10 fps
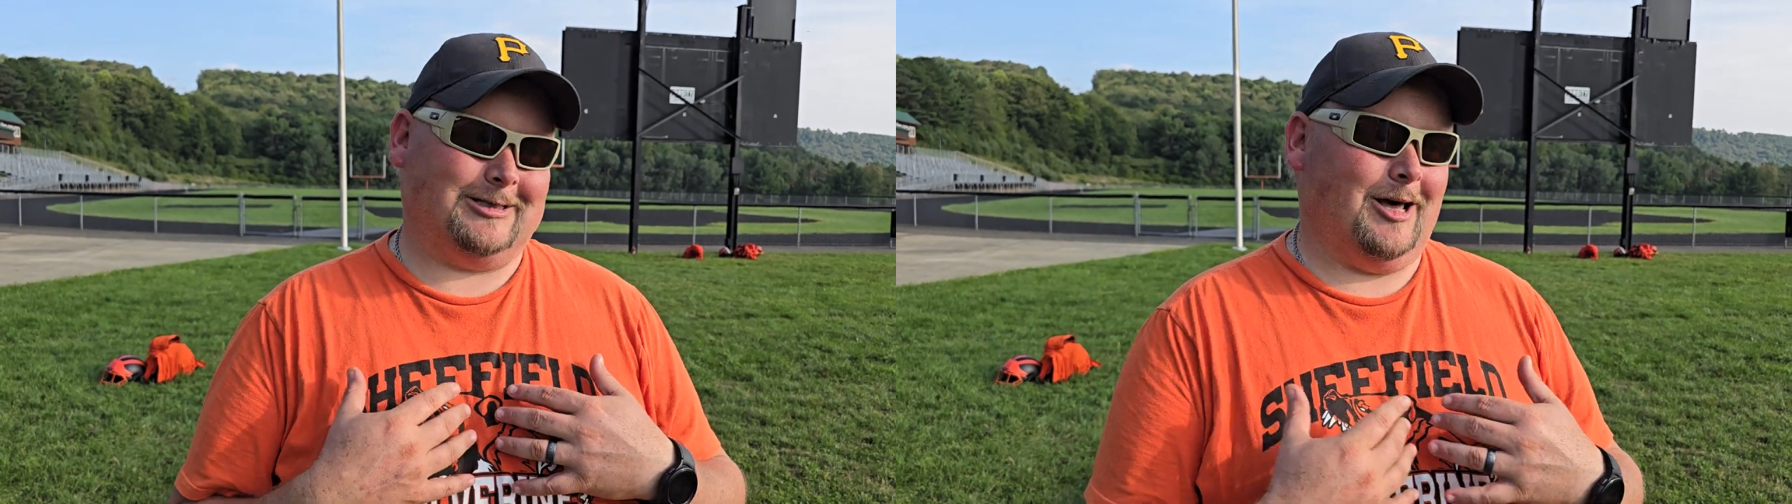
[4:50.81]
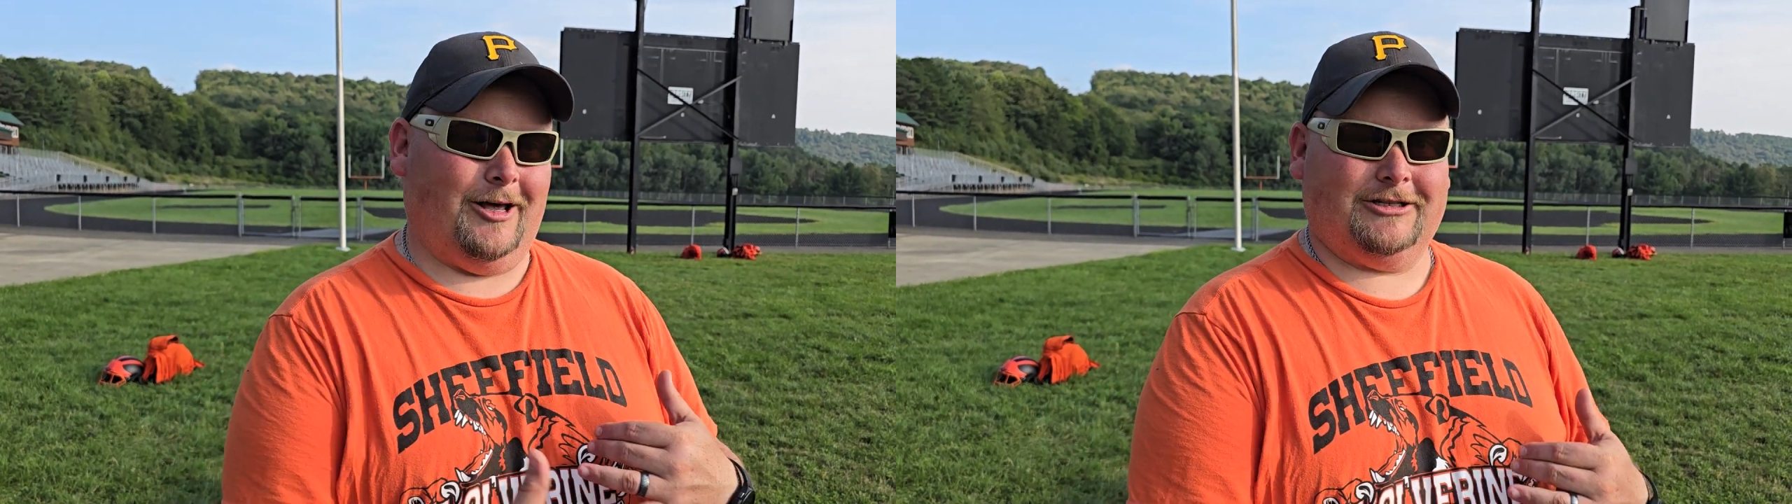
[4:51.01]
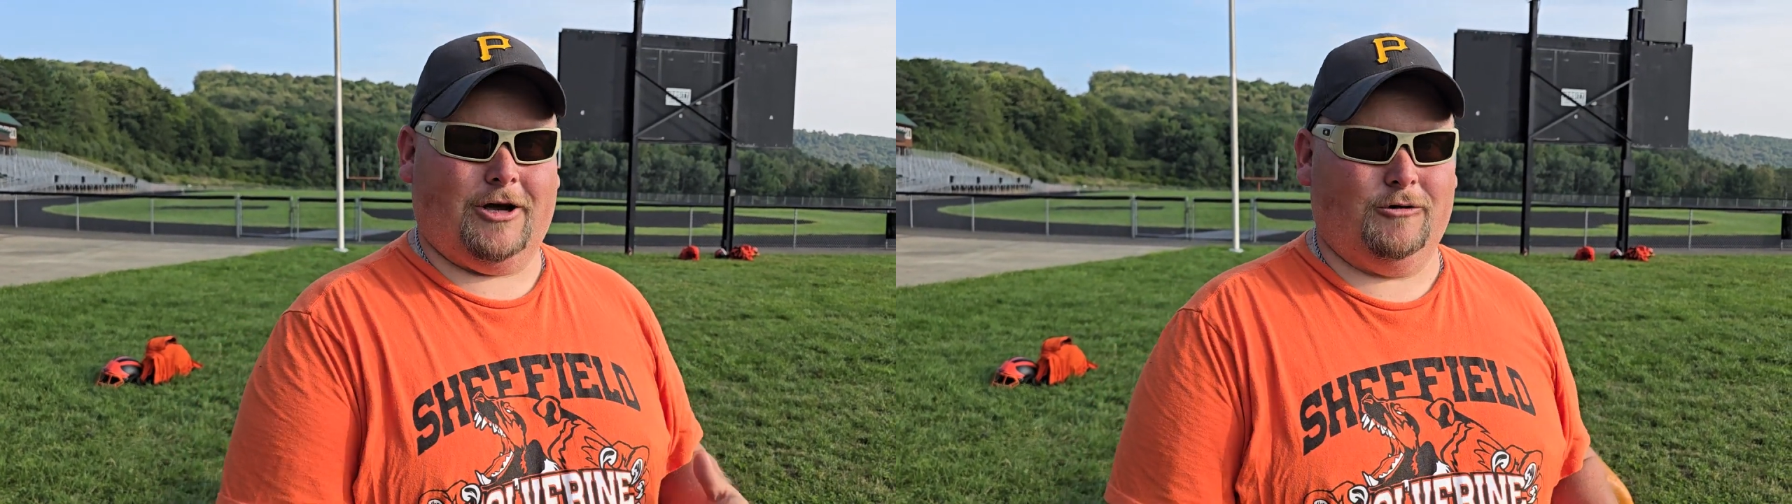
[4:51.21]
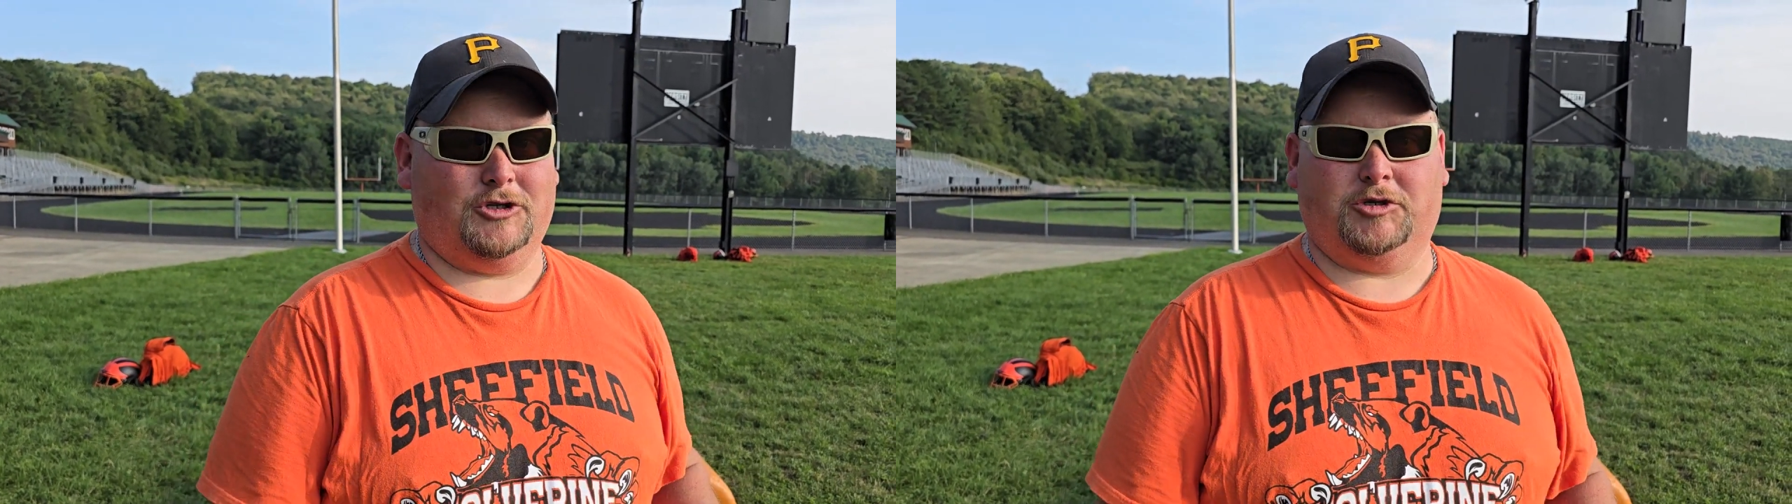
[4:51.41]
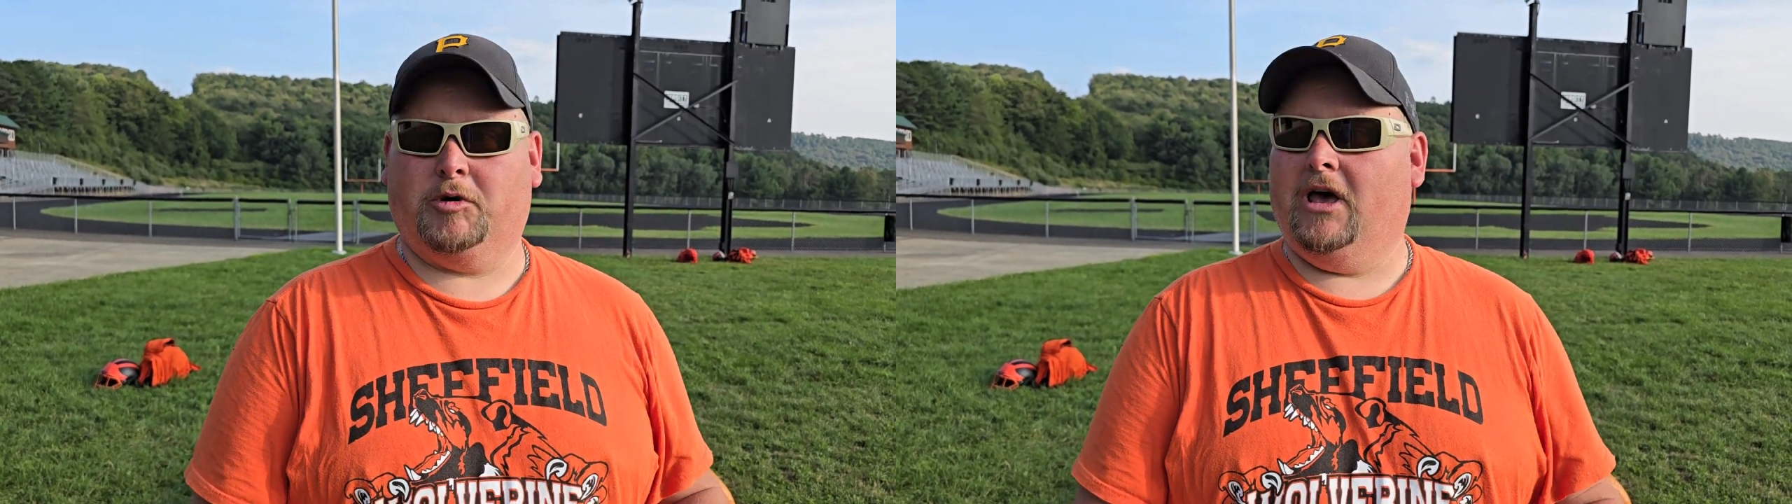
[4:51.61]
It's not us
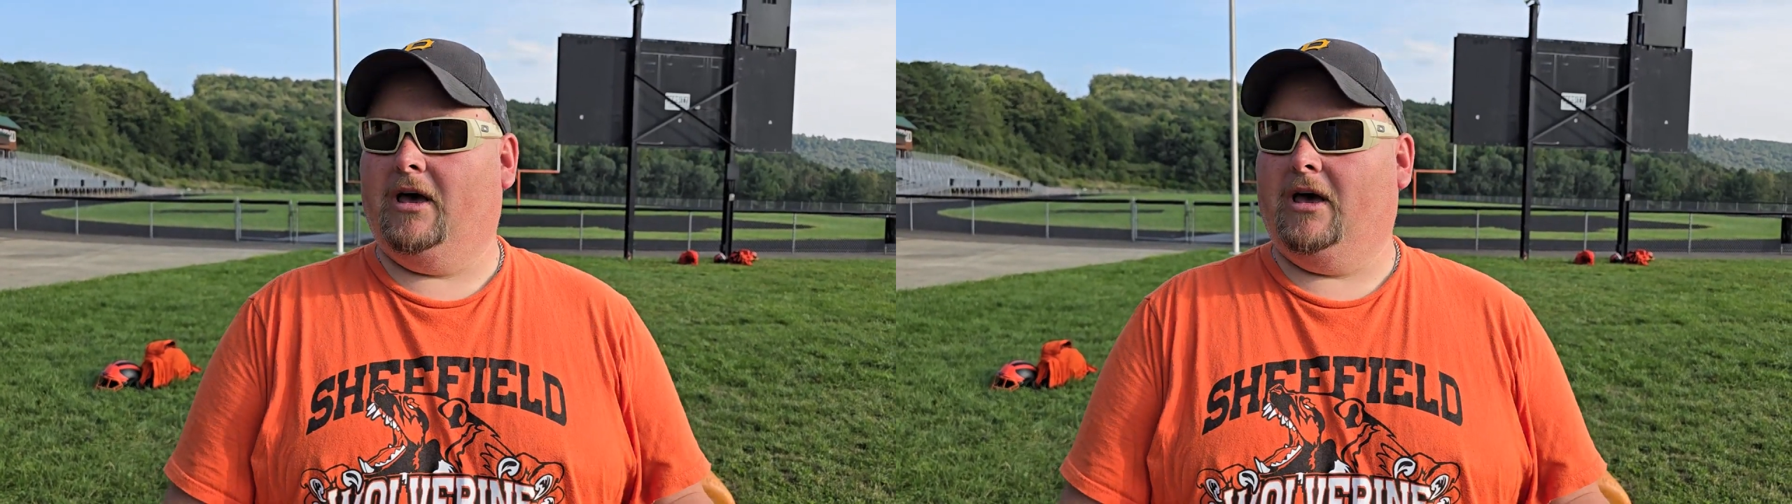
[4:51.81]
coaches